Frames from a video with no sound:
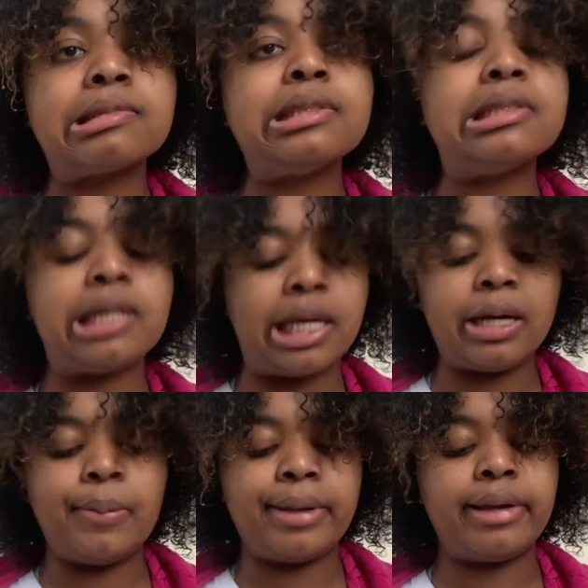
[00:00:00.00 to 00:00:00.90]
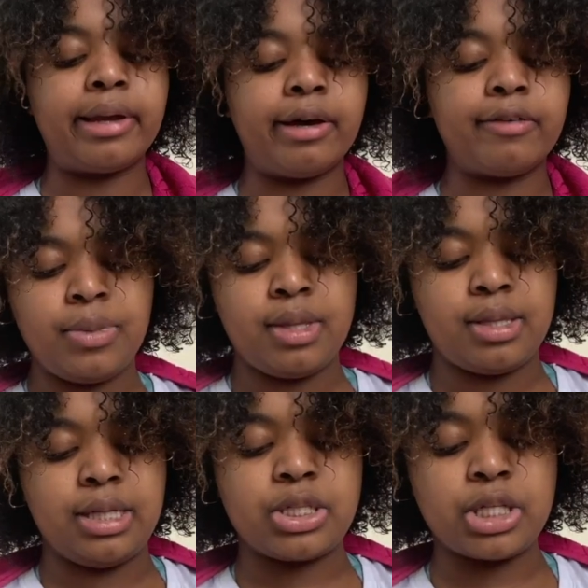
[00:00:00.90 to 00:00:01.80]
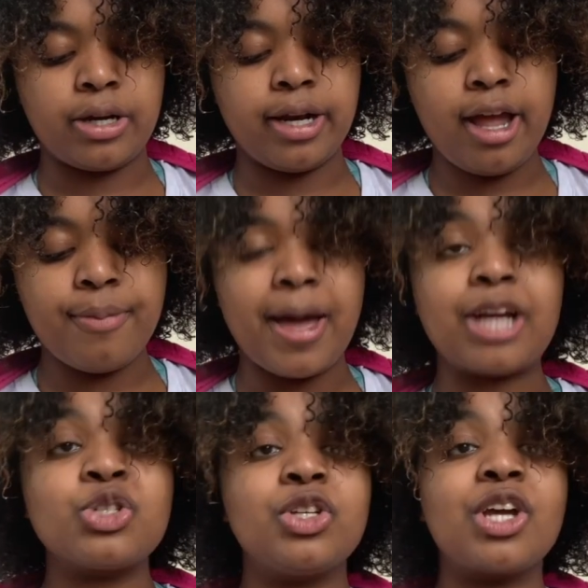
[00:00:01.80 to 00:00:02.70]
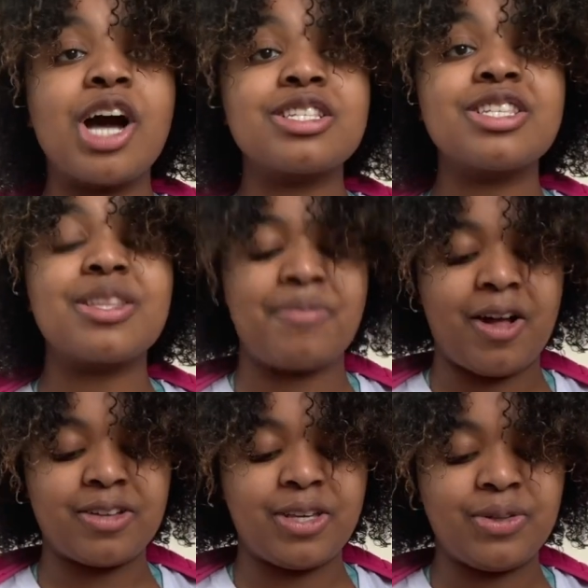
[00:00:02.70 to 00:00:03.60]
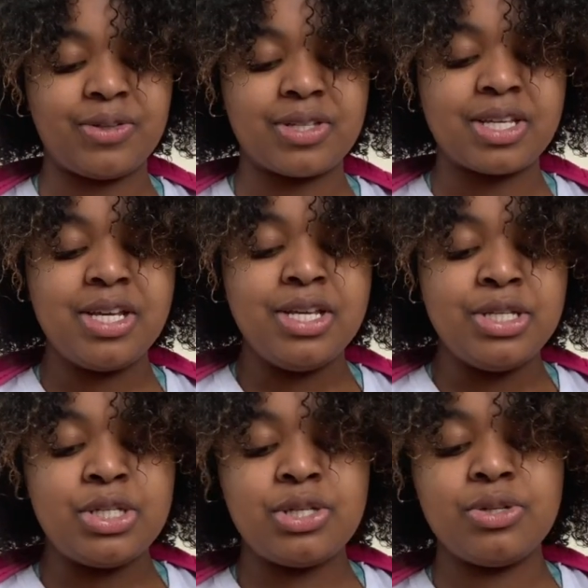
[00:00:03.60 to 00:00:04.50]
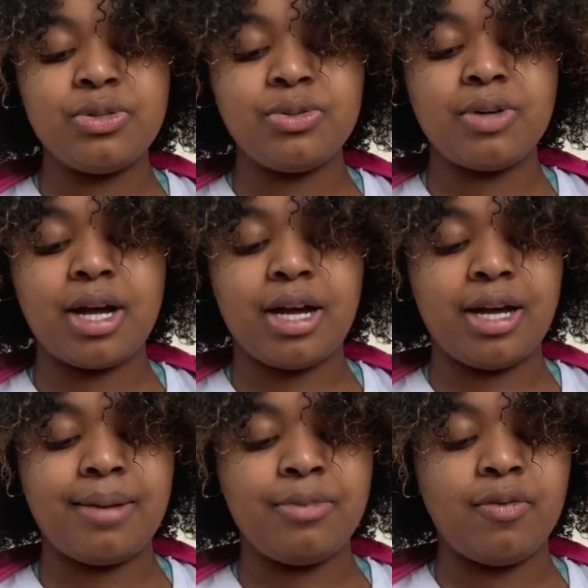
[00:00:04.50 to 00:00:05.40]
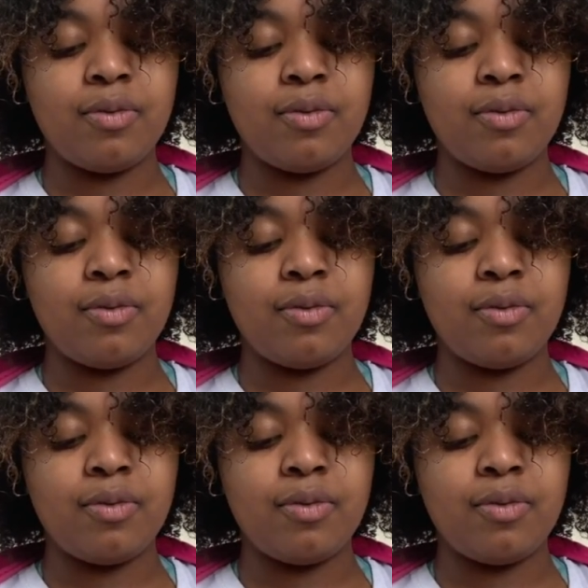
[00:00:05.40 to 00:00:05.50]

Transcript: it ain't gonna be enough. The stirring up actually causes the molecules to move